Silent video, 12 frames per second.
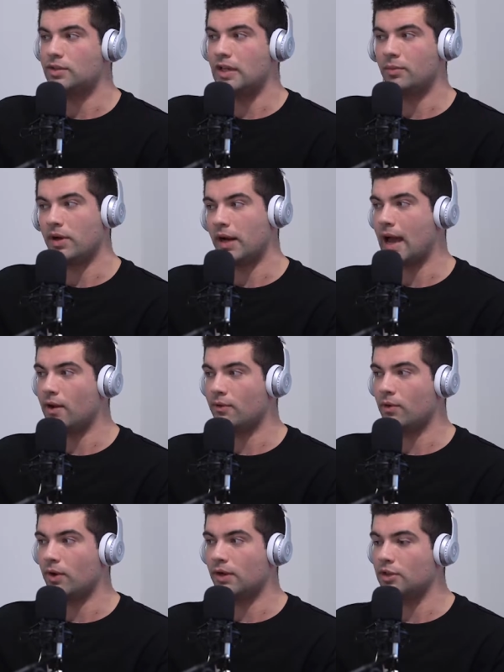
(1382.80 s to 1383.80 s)
separate ad
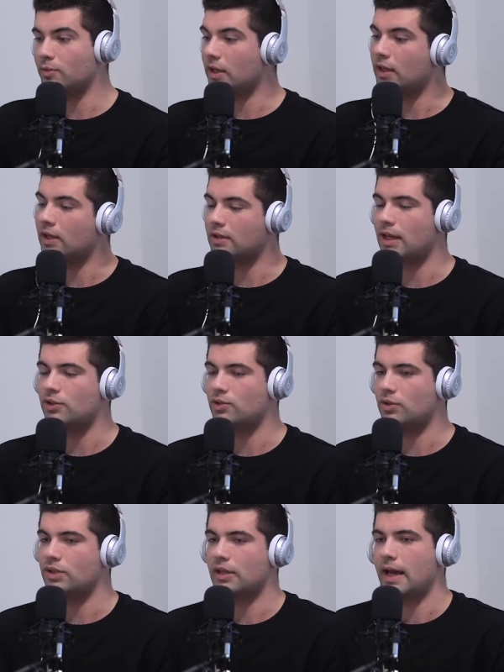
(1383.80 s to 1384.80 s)
for it. Just make it
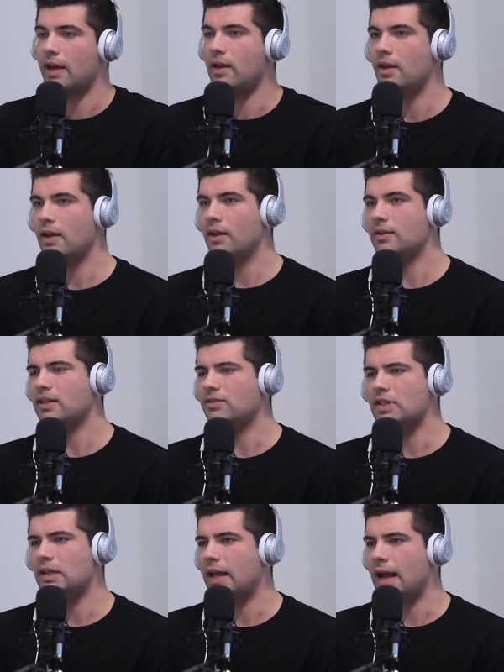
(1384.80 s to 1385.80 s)
contextual to that. Because I've
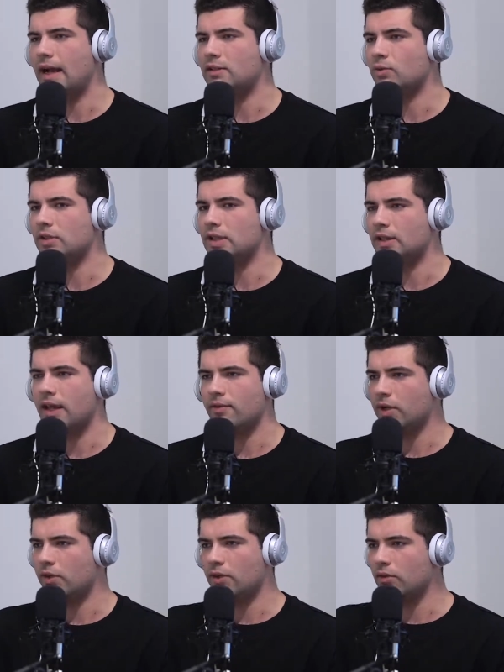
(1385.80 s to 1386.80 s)
seen ads where it's like they have
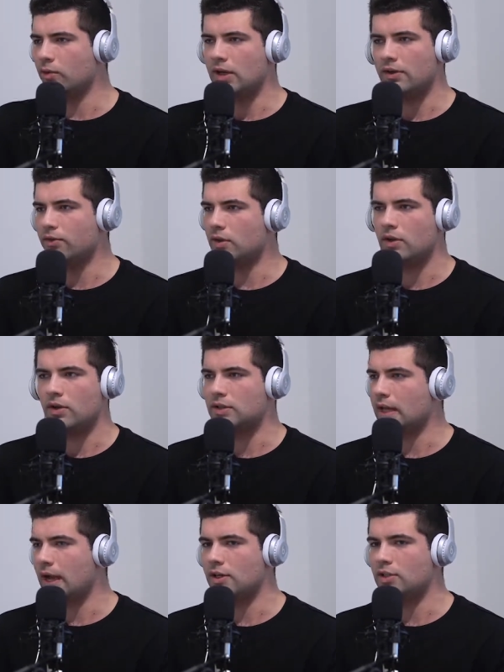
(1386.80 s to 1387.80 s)
like 3 different call
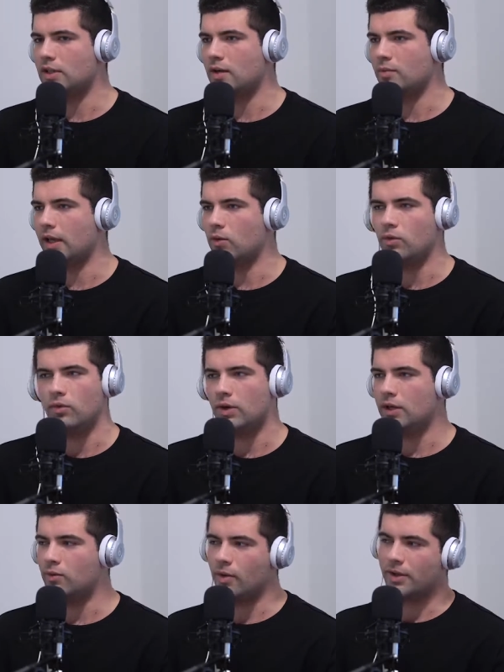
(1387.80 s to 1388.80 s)
to action, and I'm like, well, what
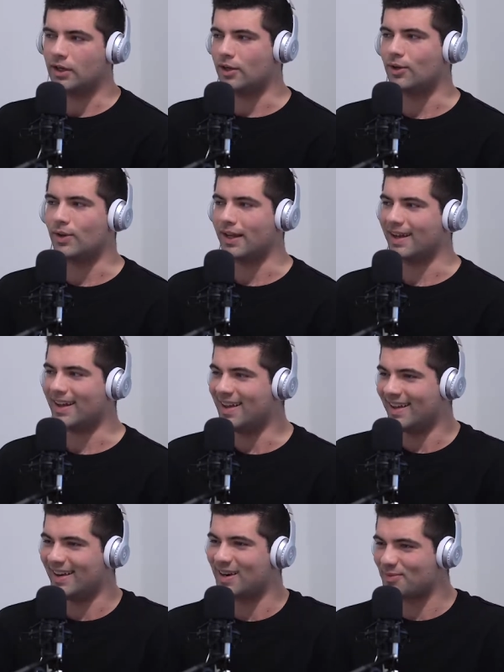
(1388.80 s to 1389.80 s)
do you want me to do? Like
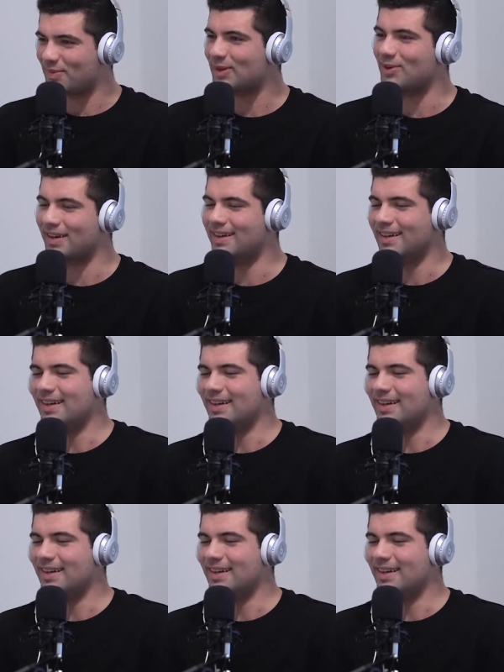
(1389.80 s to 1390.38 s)
I got to pick one.